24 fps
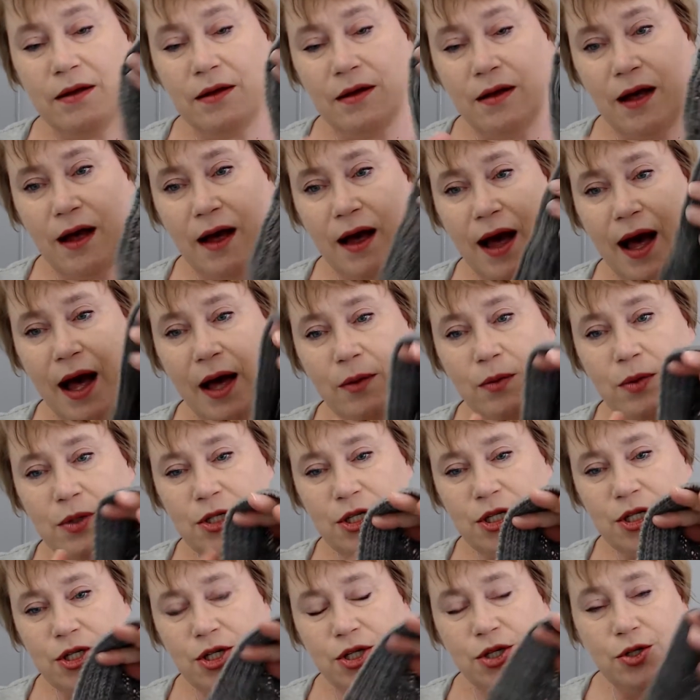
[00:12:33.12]
I
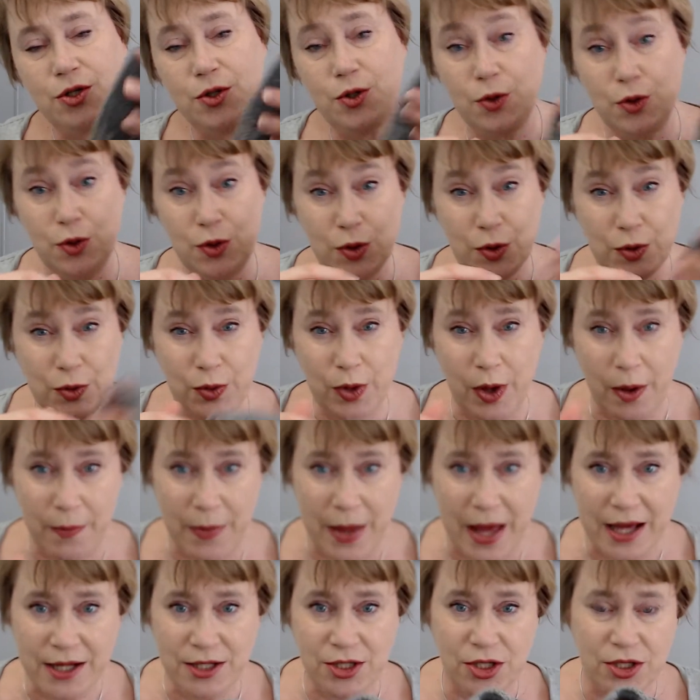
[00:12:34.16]
wanted to do a
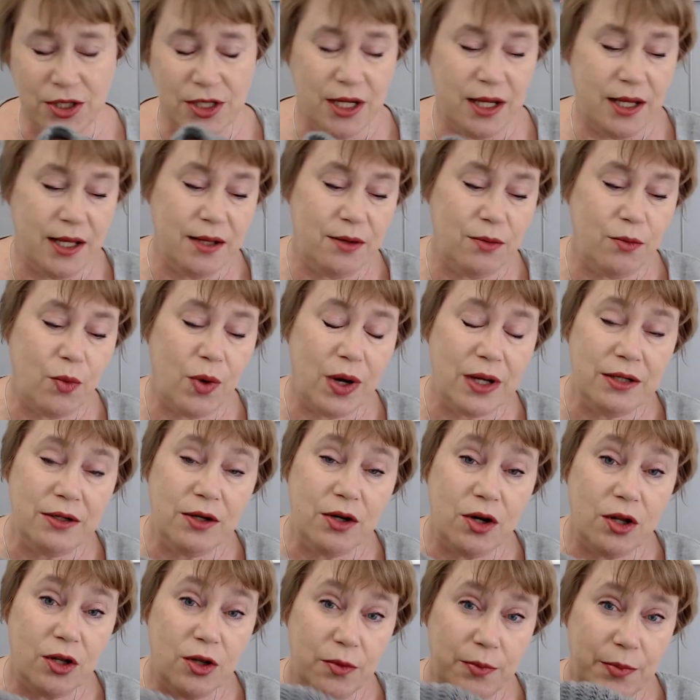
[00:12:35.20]
pattern in 1
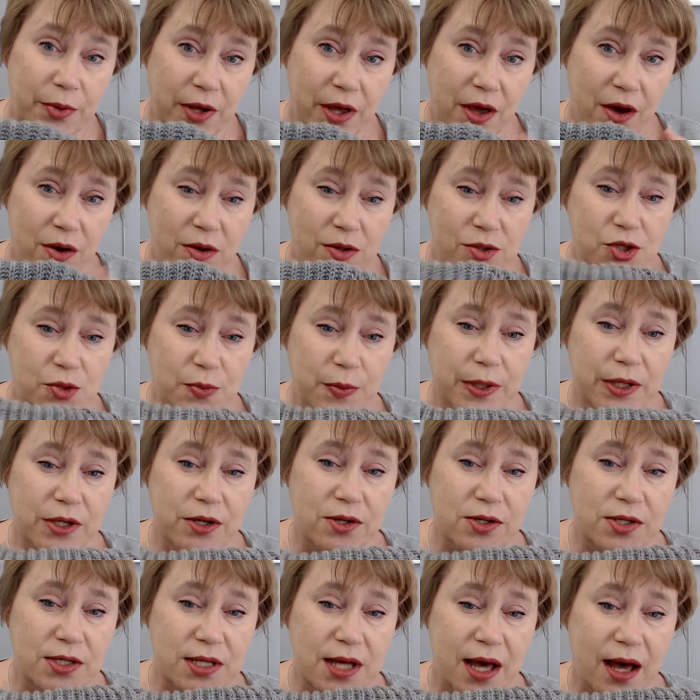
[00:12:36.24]
color brioche
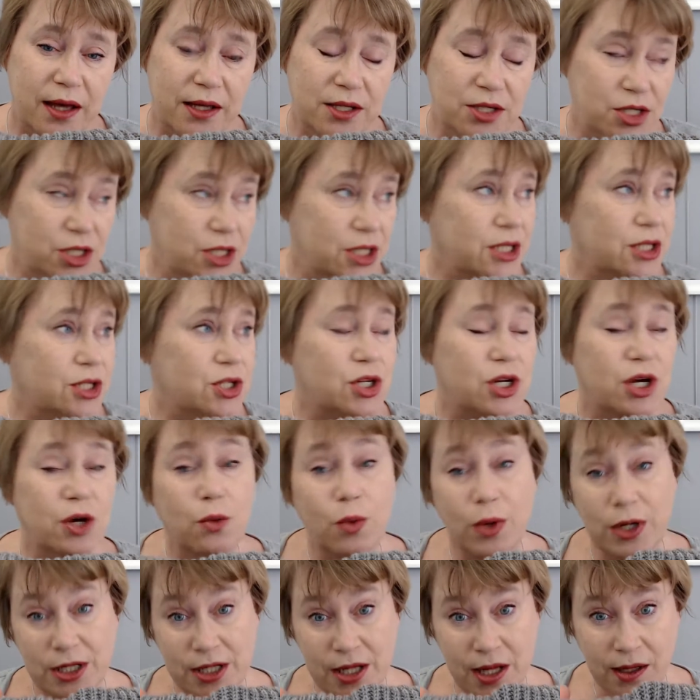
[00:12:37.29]
because I teach a
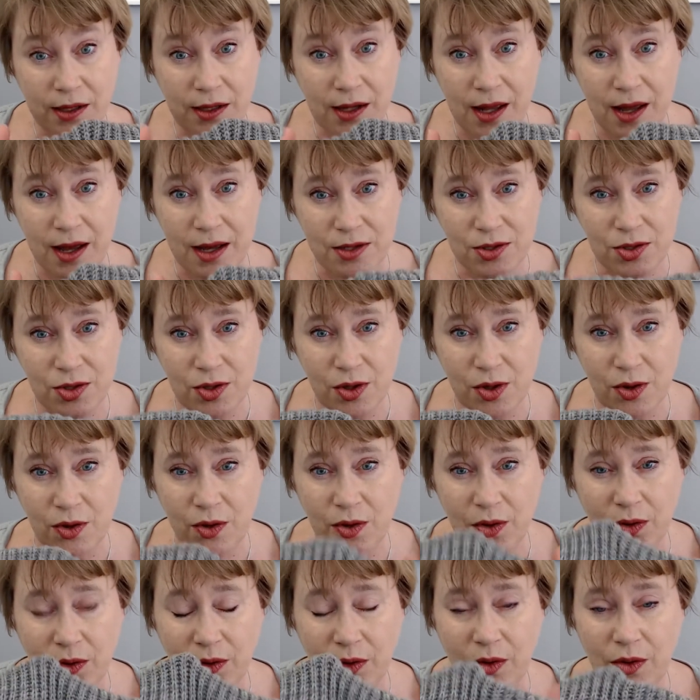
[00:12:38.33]
1-day class
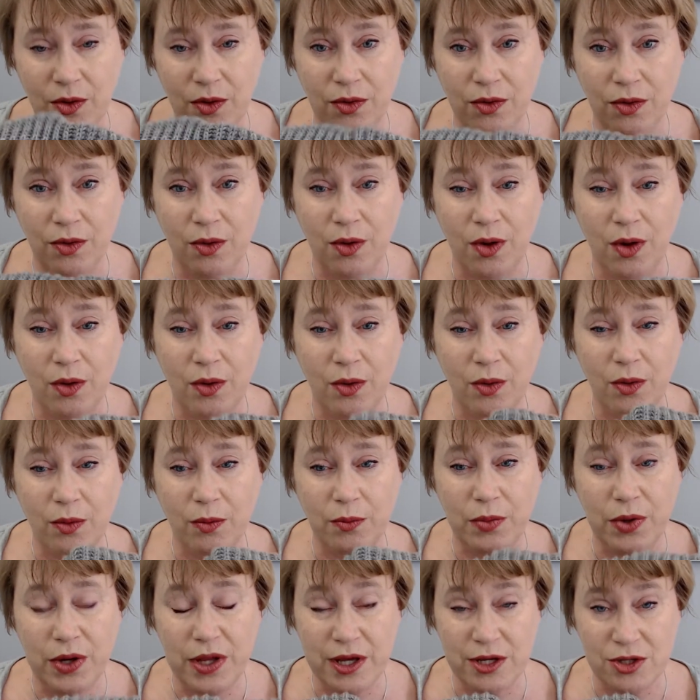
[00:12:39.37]
on
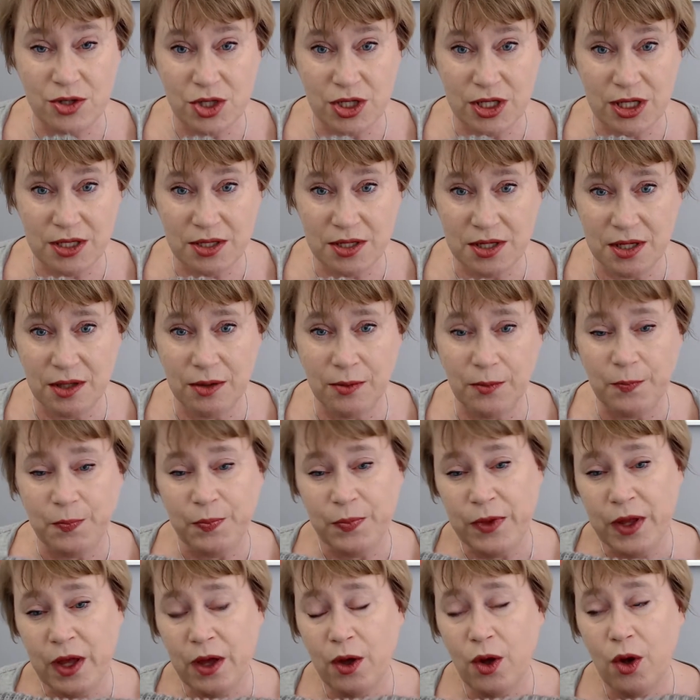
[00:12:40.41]
brioche knitting,
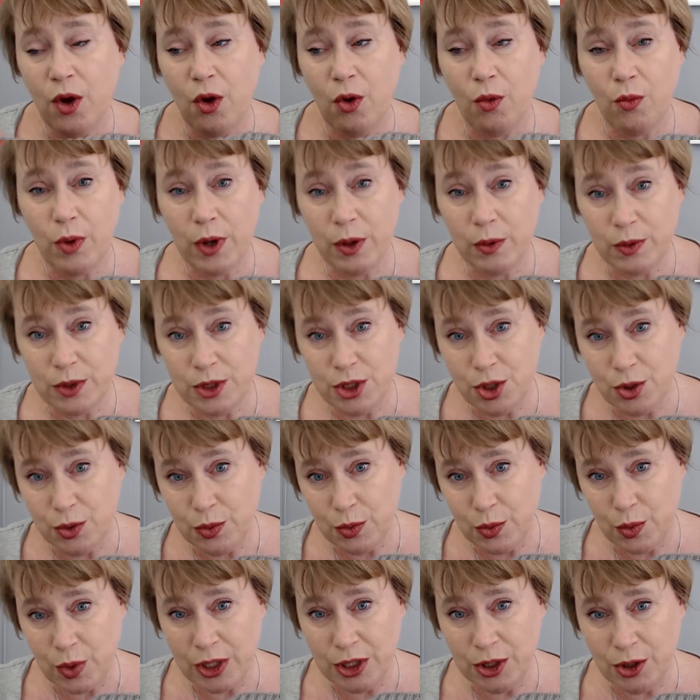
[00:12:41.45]
where we do
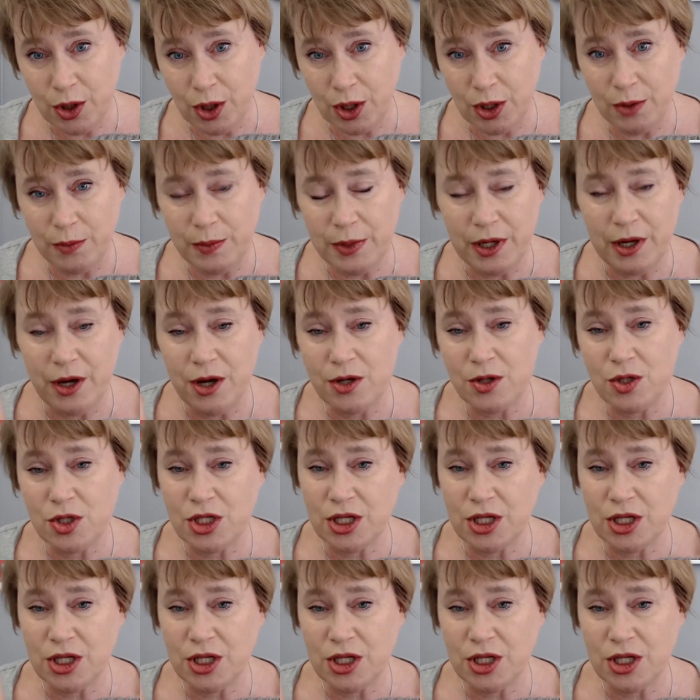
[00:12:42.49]
1 color brioche